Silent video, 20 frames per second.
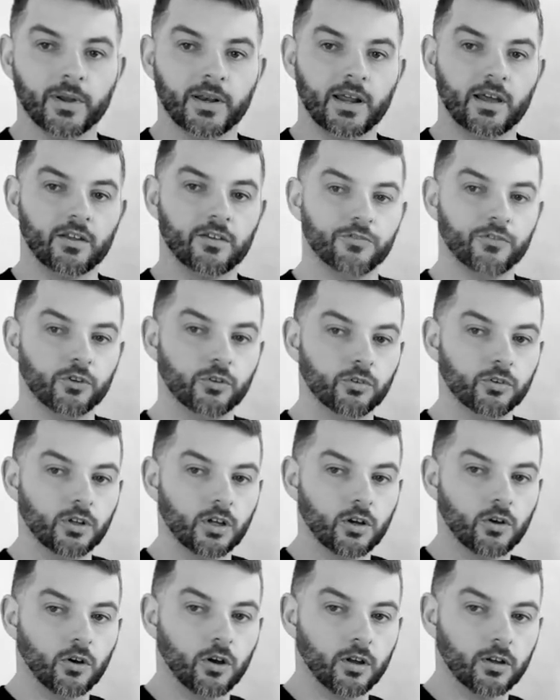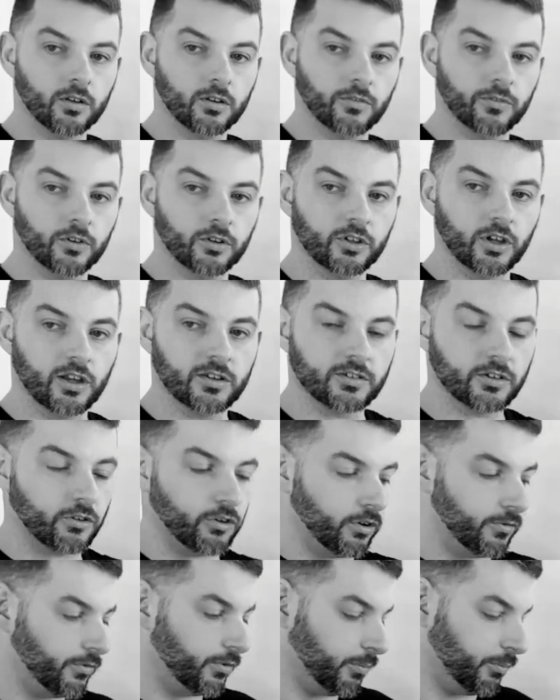now if you do the coin, if you toss the
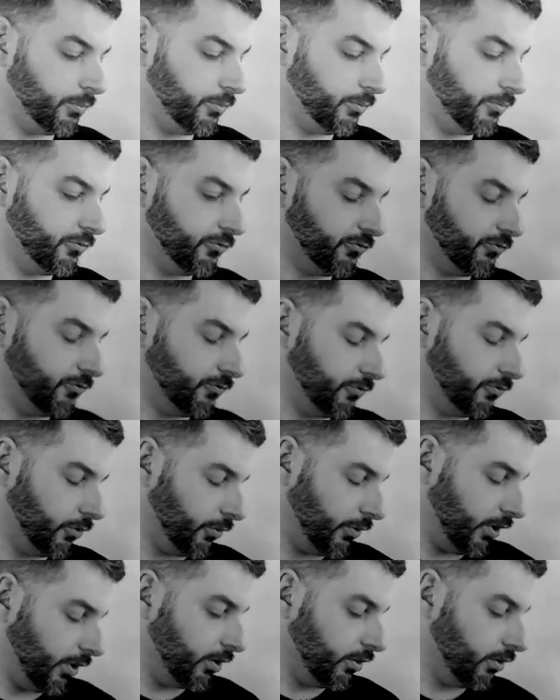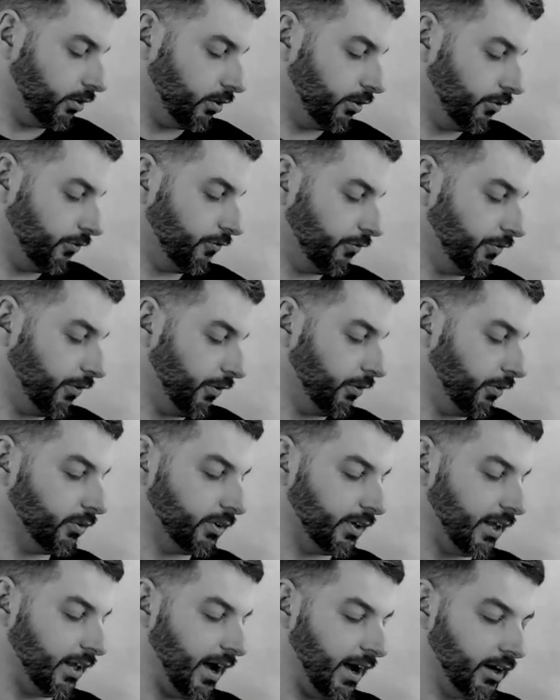coin for real, you feel
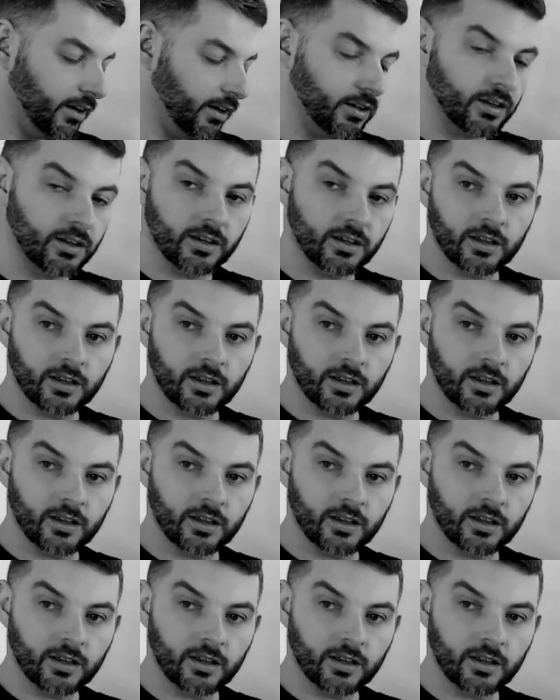that.